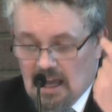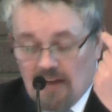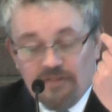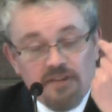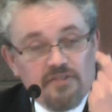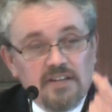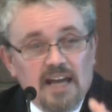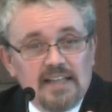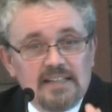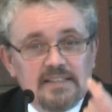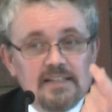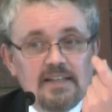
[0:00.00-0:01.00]
If you've
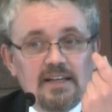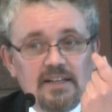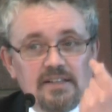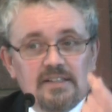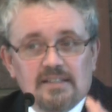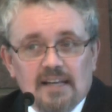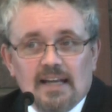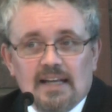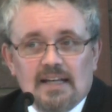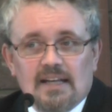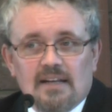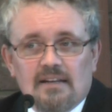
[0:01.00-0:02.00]
tasted and
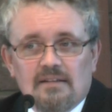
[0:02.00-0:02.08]
seen,